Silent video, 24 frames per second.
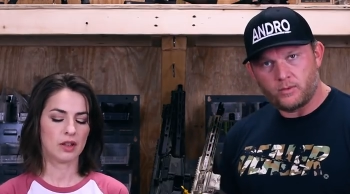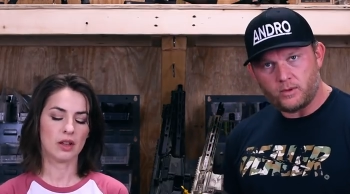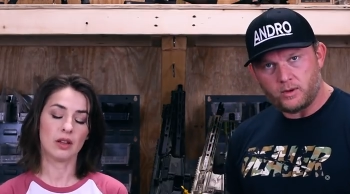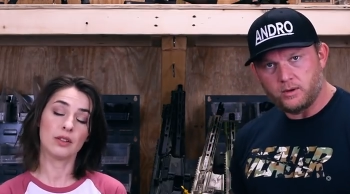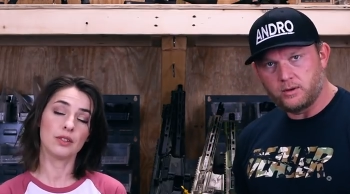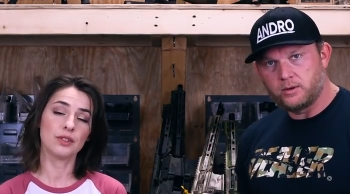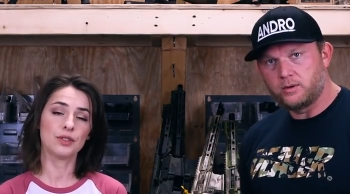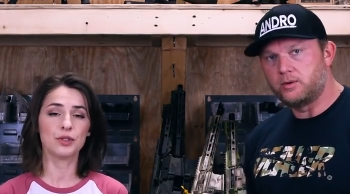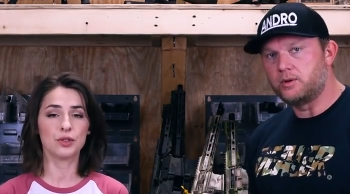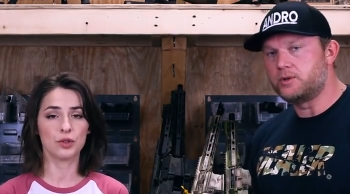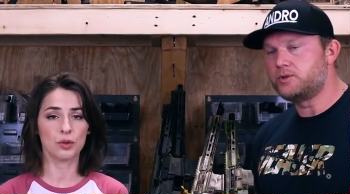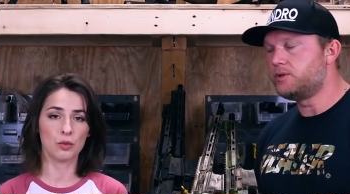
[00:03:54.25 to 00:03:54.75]

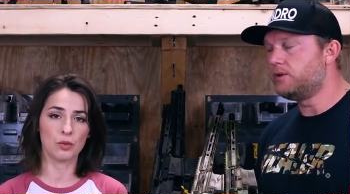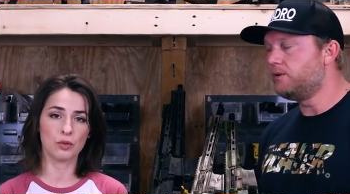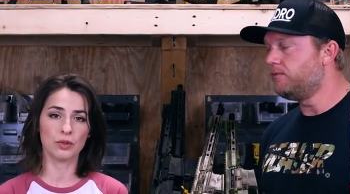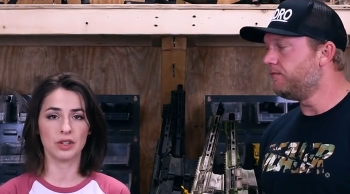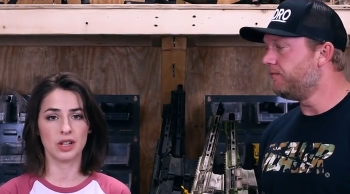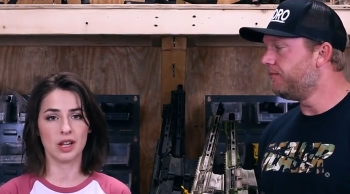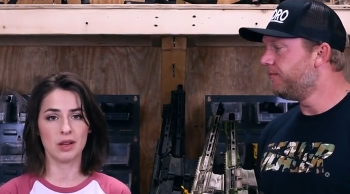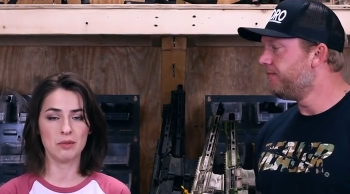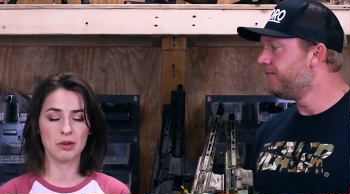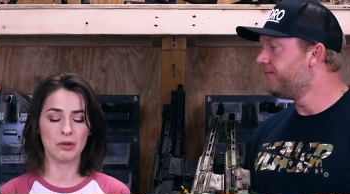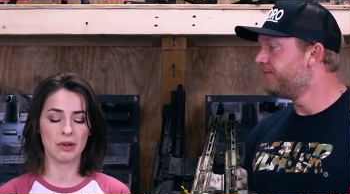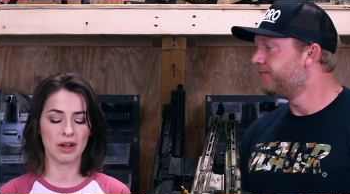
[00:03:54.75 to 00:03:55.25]
Speaker 1: This Christian. is a cool
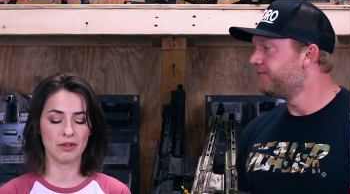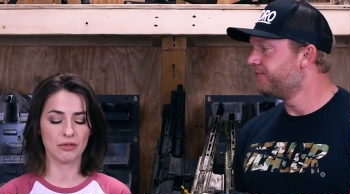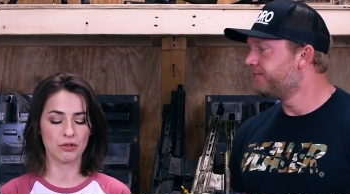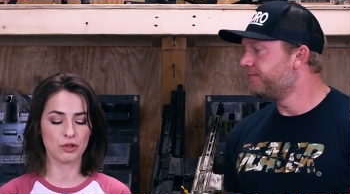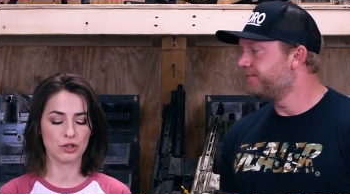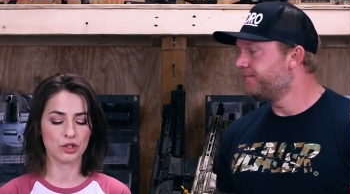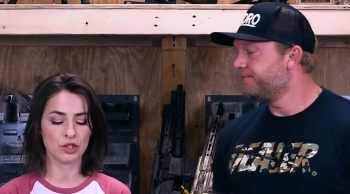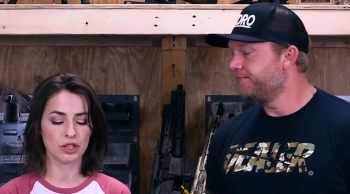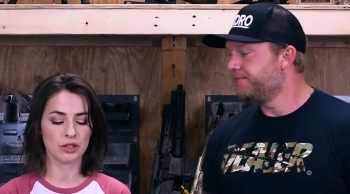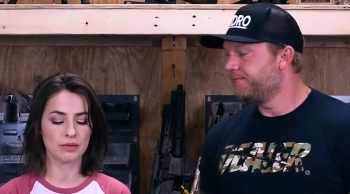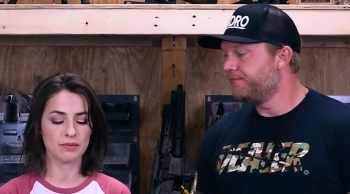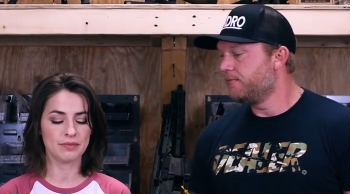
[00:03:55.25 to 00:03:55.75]
name you have,
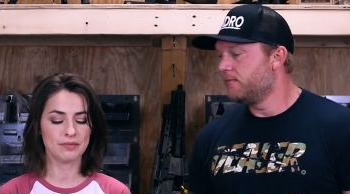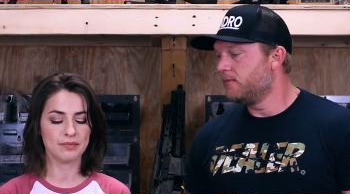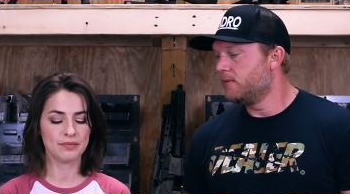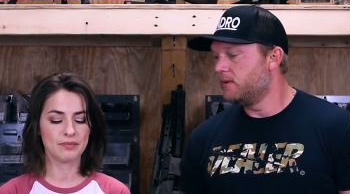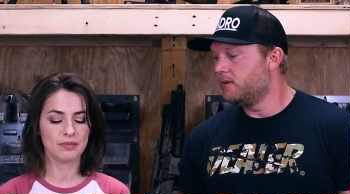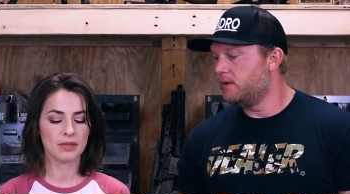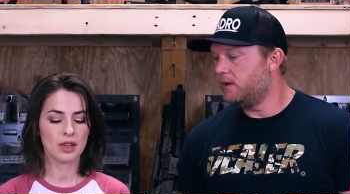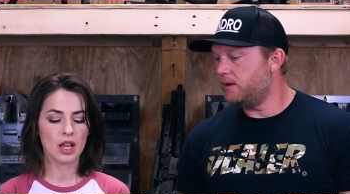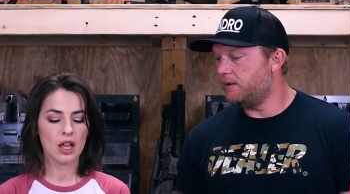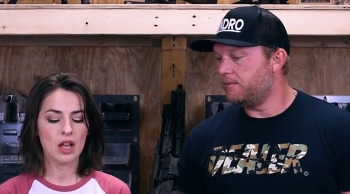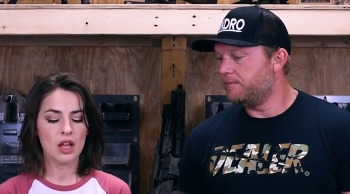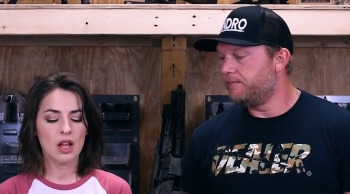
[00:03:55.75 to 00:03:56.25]
Christian.
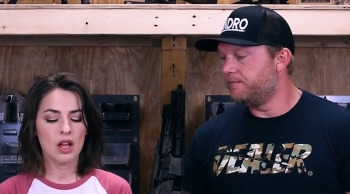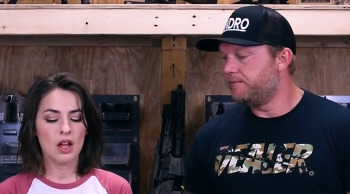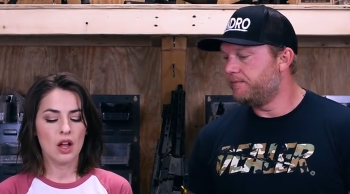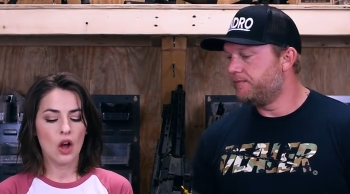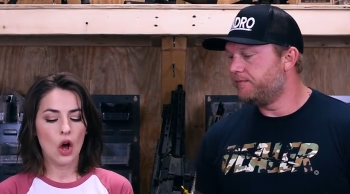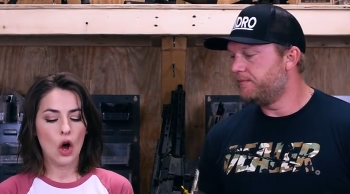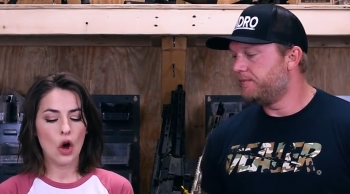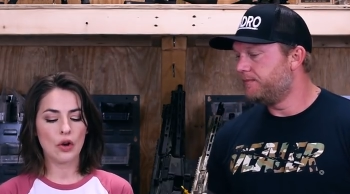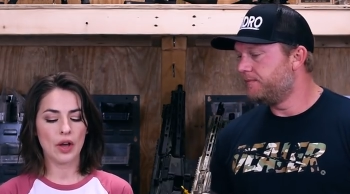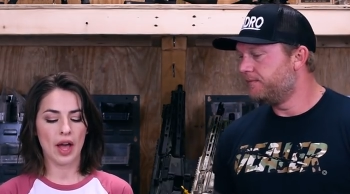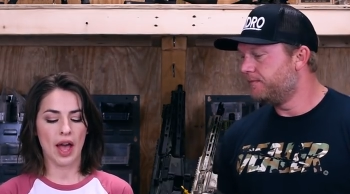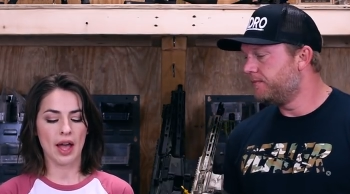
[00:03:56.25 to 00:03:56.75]
Yeah.
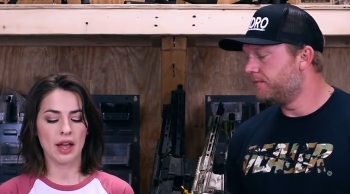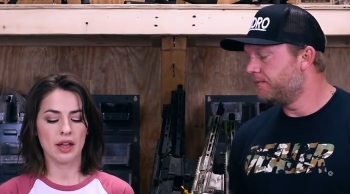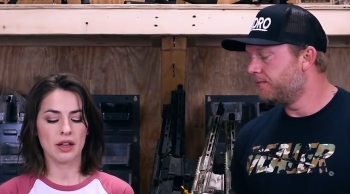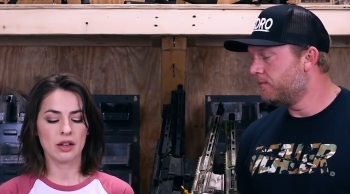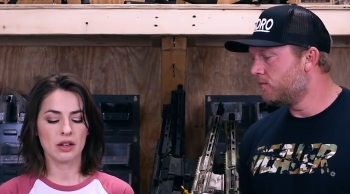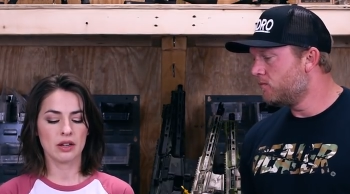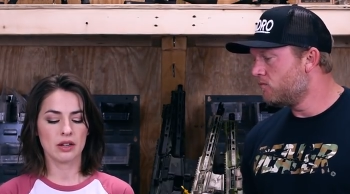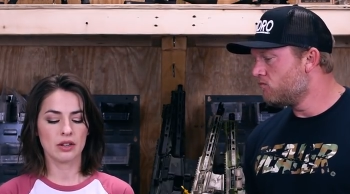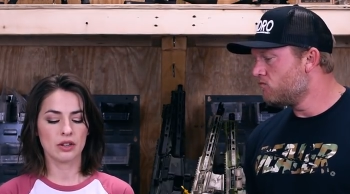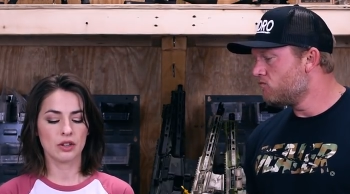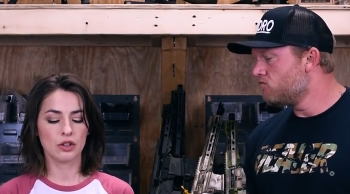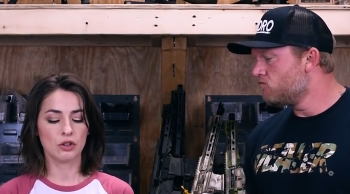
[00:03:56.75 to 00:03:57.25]
Okay,
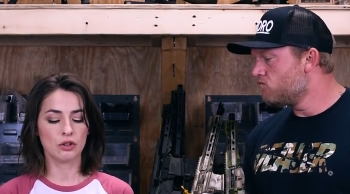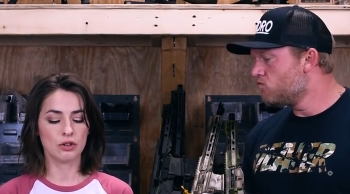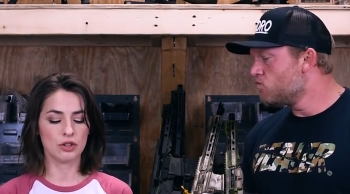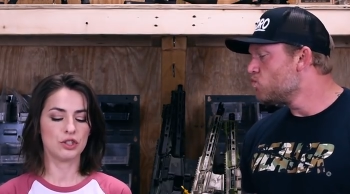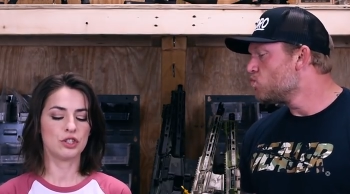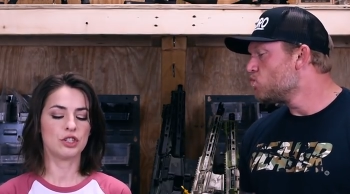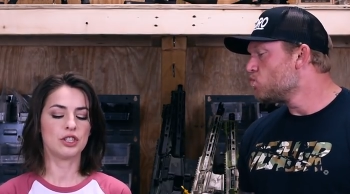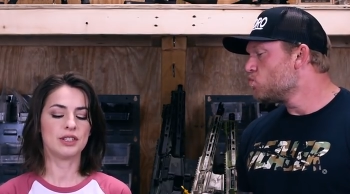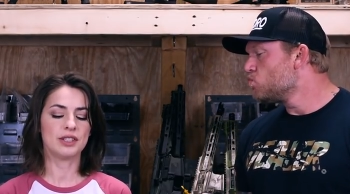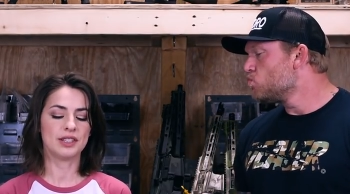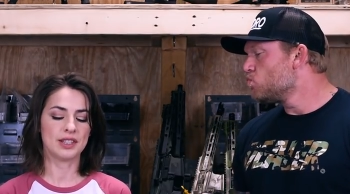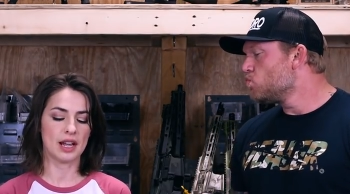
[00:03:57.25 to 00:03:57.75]

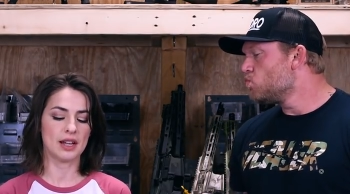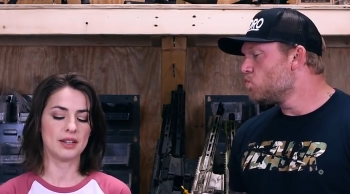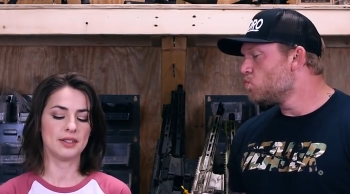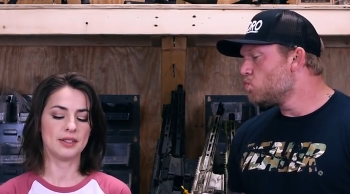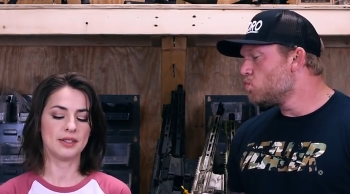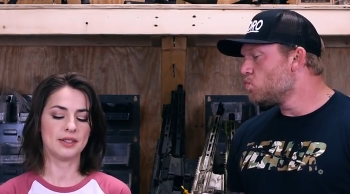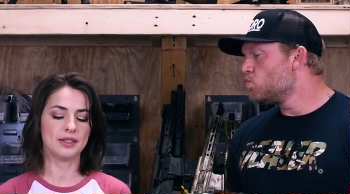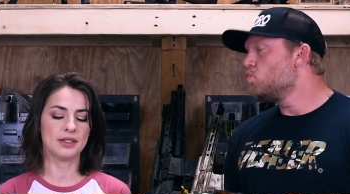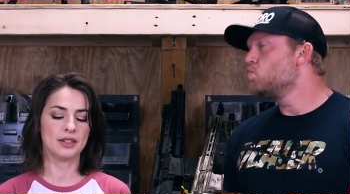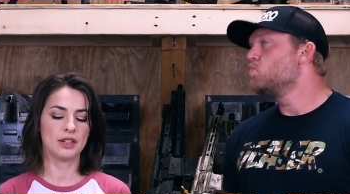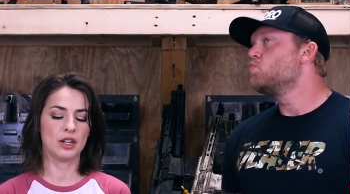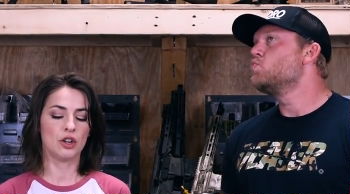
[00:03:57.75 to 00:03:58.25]
Christian
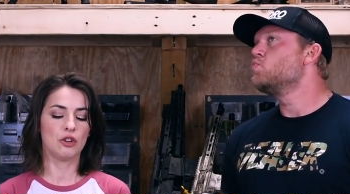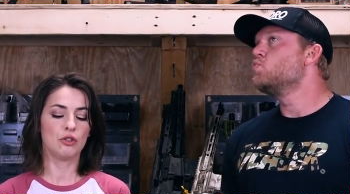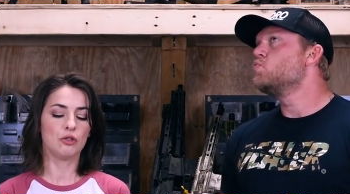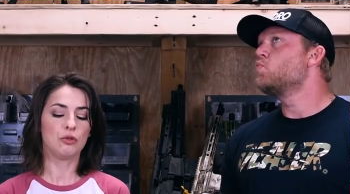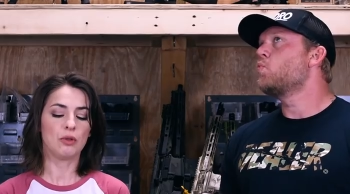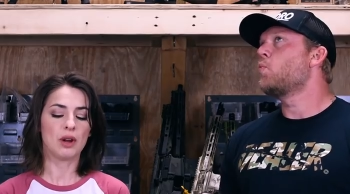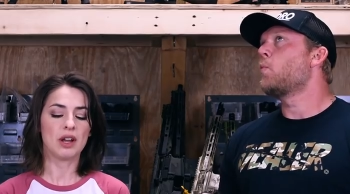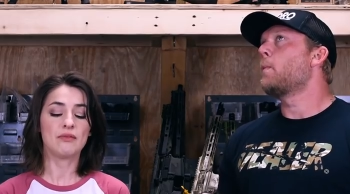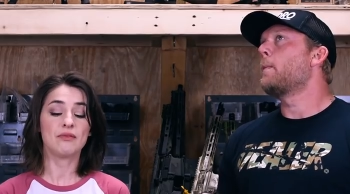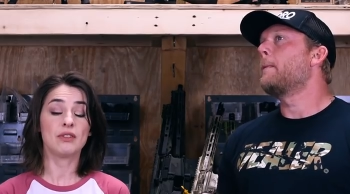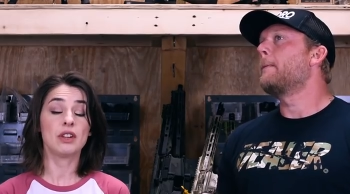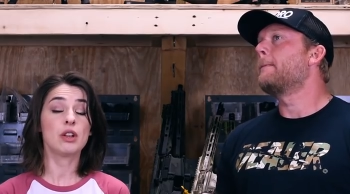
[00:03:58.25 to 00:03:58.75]
says,
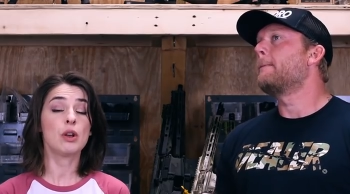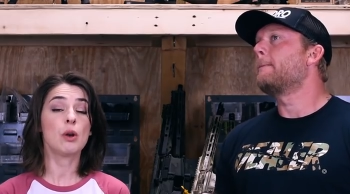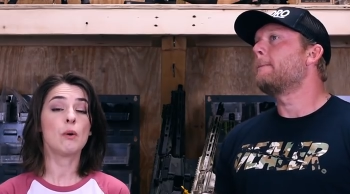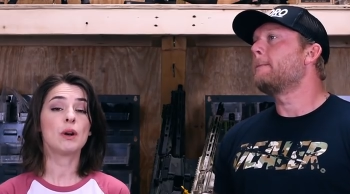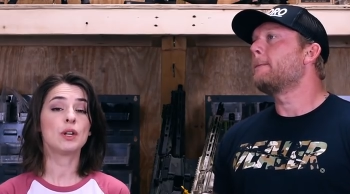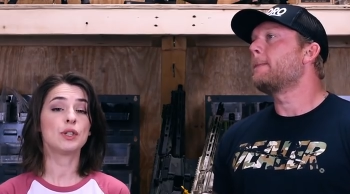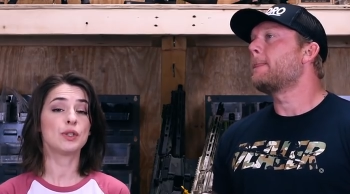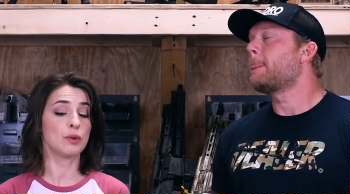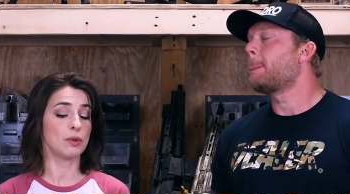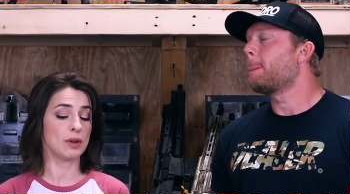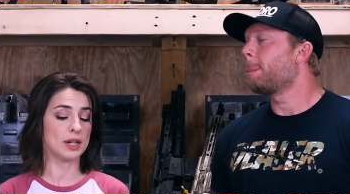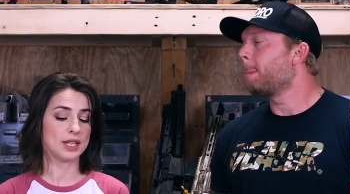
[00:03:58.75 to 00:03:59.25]
great video
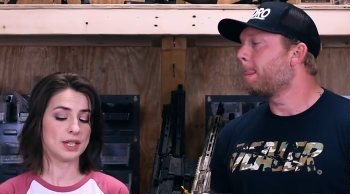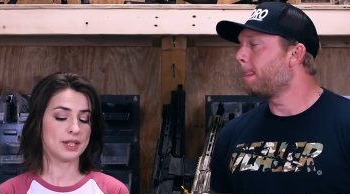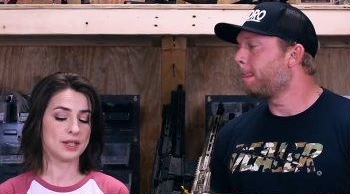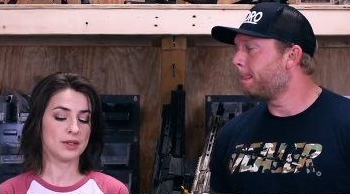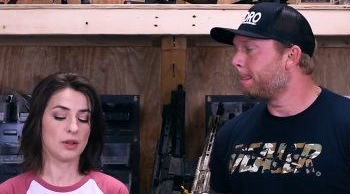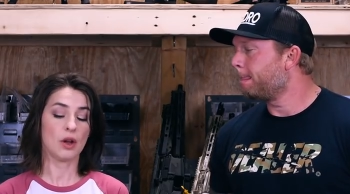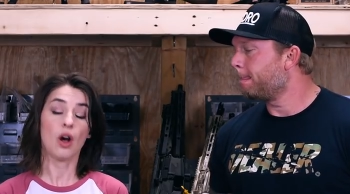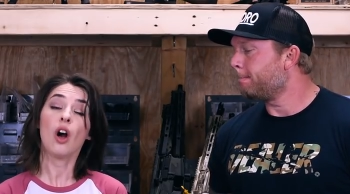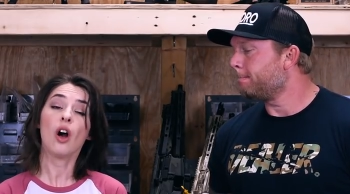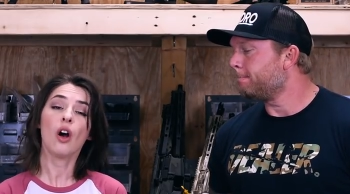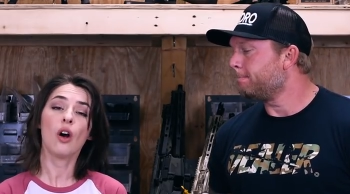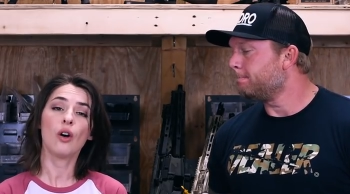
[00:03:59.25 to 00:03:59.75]
as
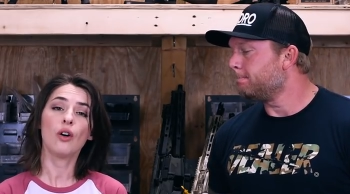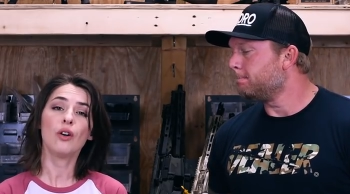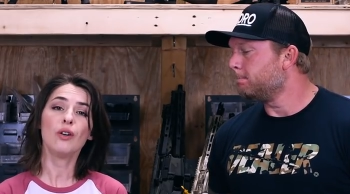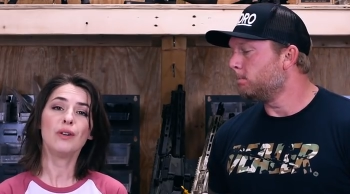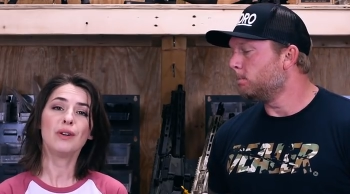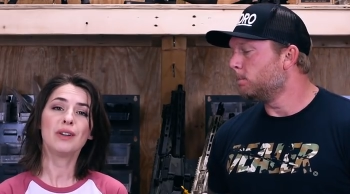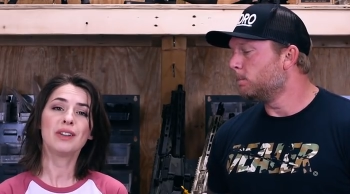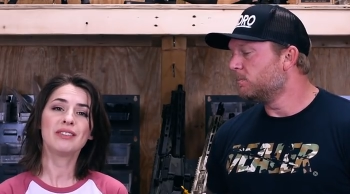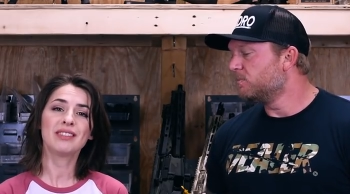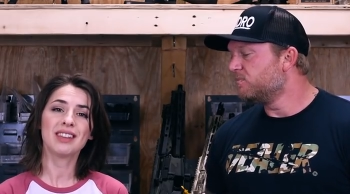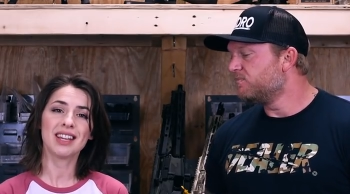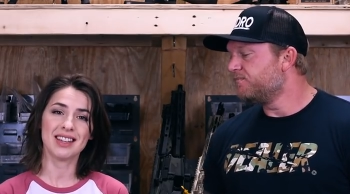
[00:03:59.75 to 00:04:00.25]
always. Oh,
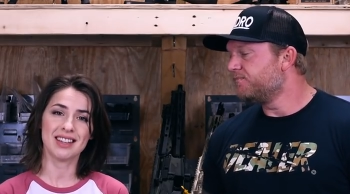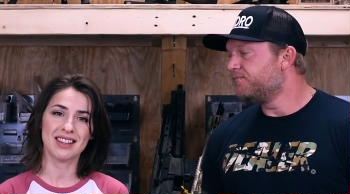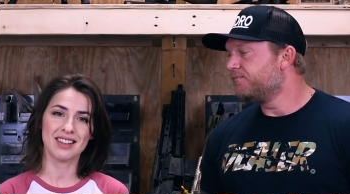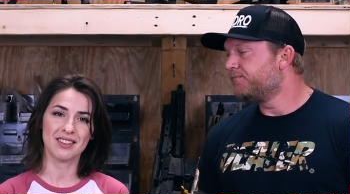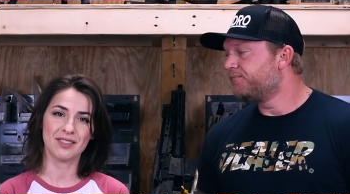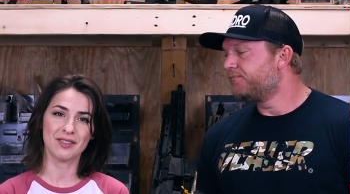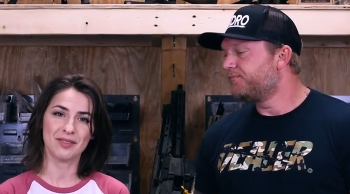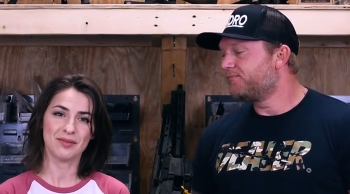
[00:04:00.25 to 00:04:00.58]
thank you.